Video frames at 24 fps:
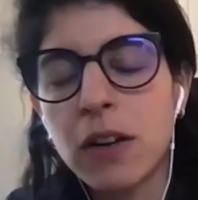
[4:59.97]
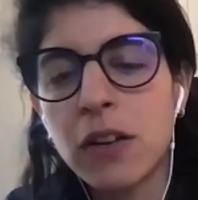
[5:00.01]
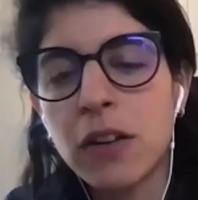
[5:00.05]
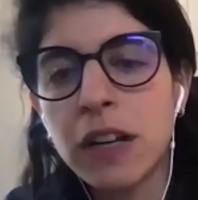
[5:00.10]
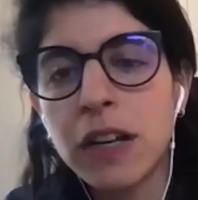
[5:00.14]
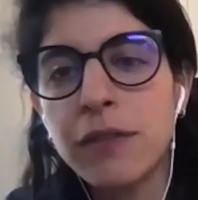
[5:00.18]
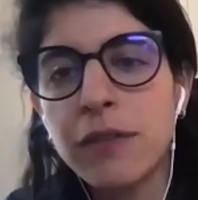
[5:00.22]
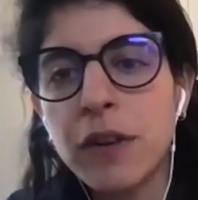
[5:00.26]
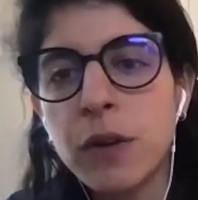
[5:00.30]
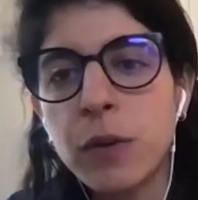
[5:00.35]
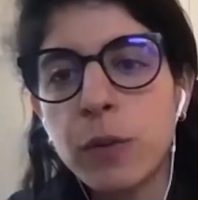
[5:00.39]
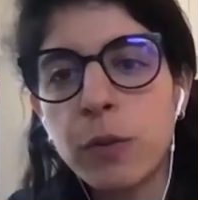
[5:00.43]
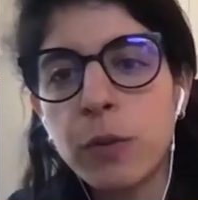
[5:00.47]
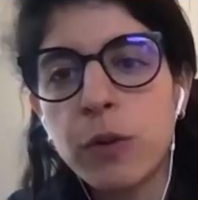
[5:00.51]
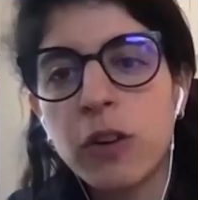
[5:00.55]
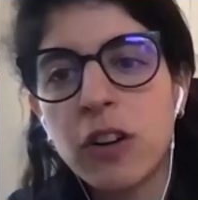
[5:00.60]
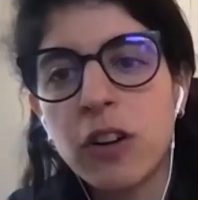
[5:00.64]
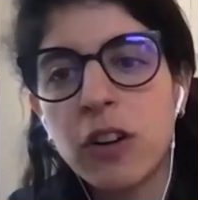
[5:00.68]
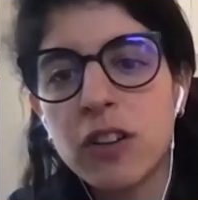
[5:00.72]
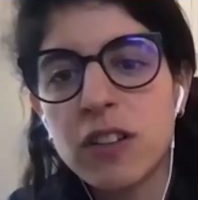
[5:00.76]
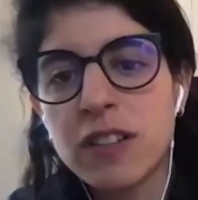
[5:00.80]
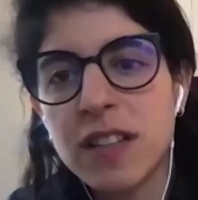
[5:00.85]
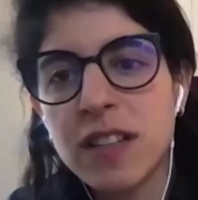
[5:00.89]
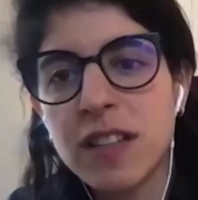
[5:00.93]
or even
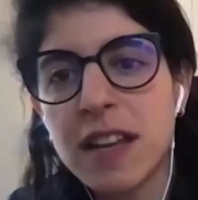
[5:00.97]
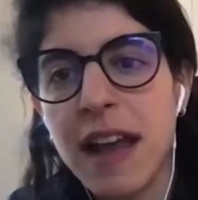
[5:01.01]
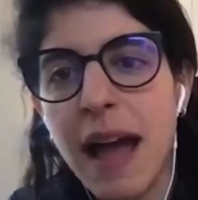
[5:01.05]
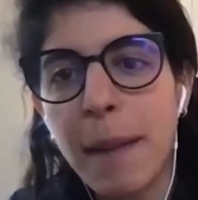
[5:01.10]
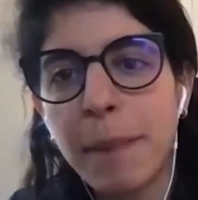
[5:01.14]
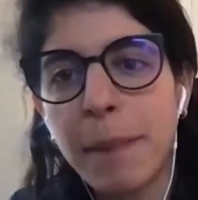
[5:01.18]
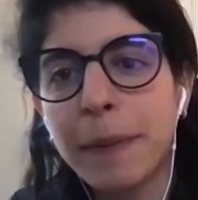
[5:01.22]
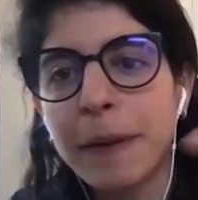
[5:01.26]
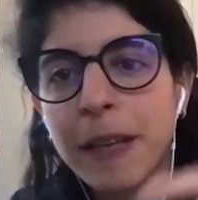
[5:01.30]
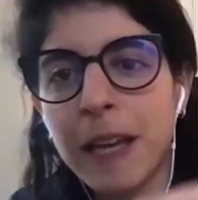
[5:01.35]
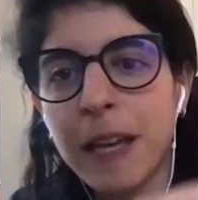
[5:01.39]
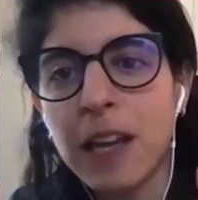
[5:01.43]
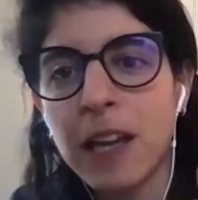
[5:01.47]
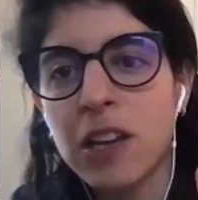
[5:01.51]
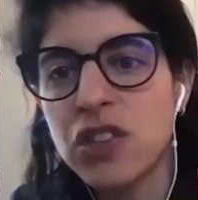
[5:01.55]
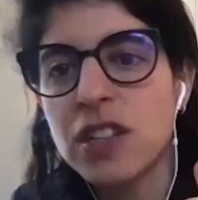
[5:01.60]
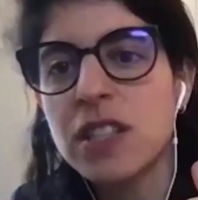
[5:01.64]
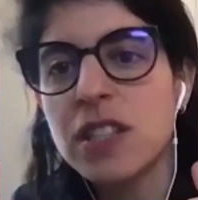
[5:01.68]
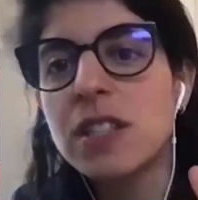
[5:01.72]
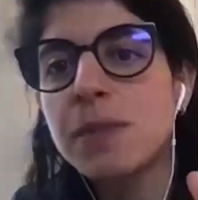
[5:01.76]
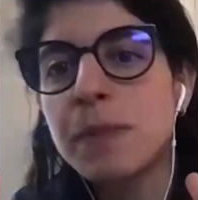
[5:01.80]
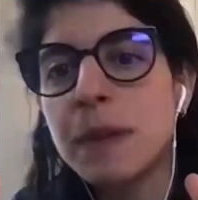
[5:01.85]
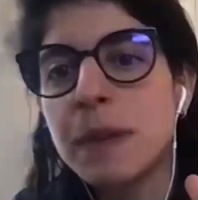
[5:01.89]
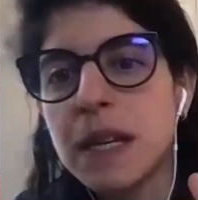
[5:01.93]
worse than
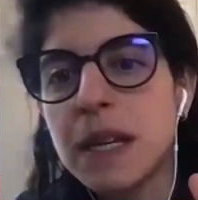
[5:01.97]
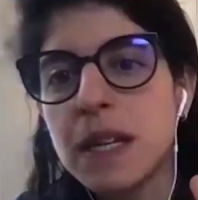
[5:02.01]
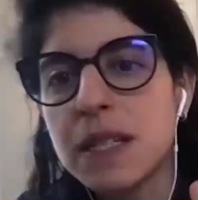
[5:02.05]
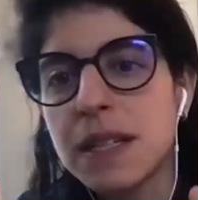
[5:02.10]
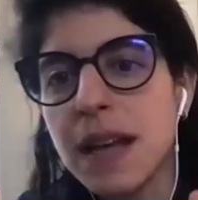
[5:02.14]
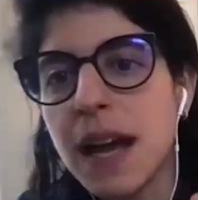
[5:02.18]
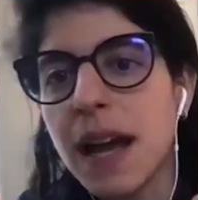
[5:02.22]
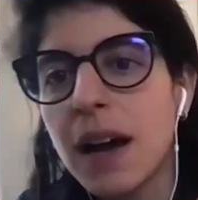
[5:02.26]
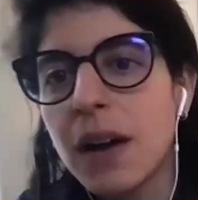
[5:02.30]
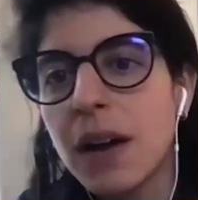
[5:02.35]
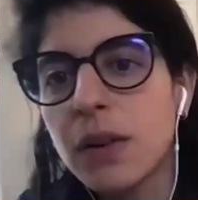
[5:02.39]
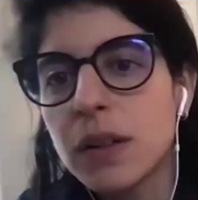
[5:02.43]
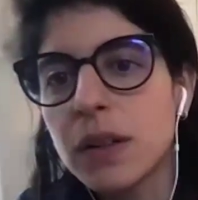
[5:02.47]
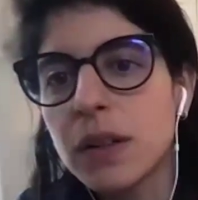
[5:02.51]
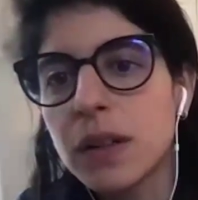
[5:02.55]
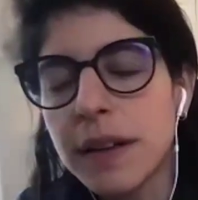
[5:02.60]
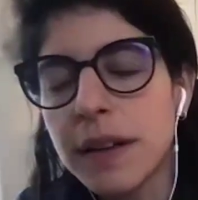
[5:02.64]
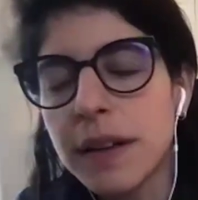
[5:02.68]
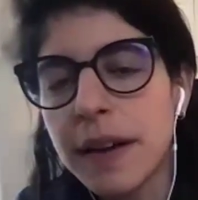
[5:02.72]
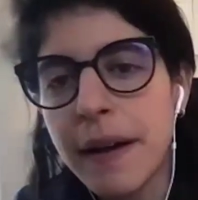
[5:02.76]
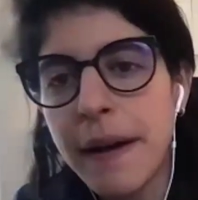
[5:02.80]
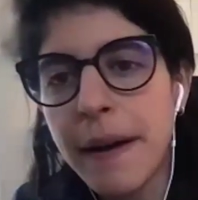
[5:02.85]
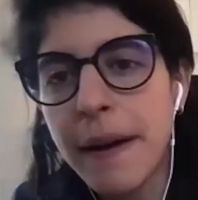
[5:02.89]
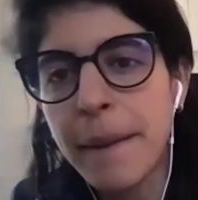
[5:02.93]
applications being down.
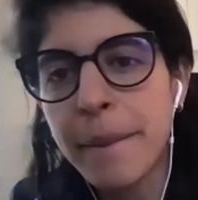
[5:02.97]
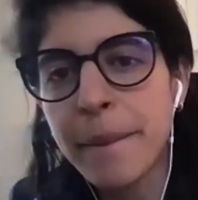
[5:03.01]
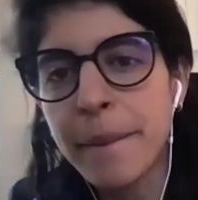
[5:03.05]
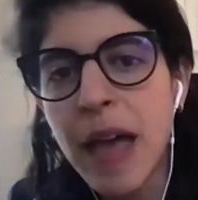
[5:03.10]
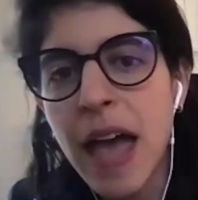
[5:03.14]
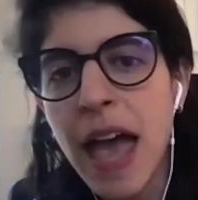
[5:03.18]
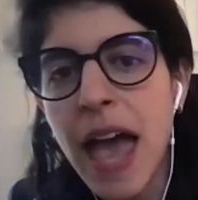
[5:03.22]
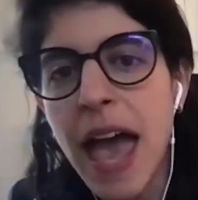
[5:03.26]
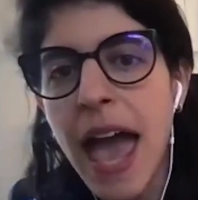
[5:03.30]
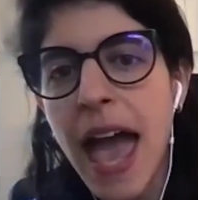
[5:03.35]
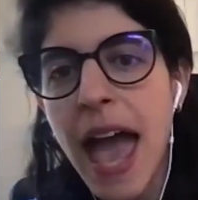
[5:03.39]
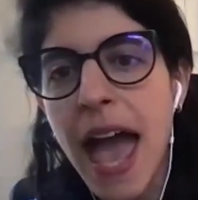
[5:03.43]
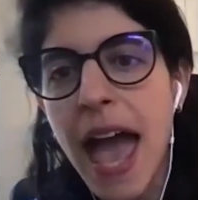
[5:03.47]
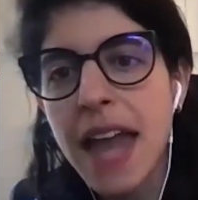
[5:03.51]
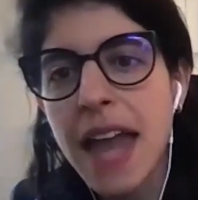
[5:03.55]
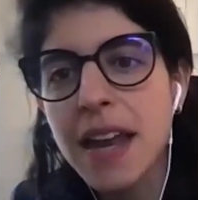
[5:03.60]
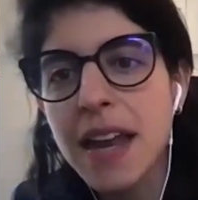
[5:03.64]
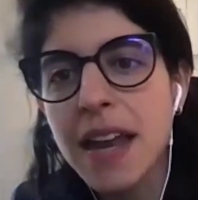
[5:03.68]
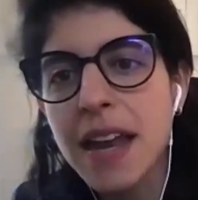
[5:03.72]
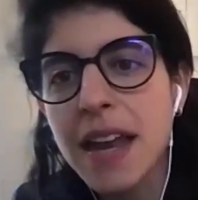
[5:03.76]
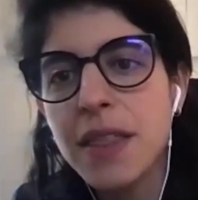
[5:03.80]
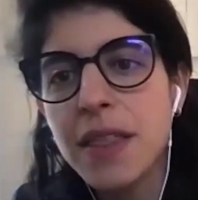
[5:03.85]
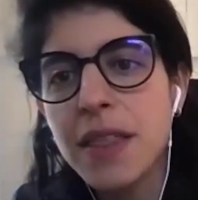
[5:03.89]
And in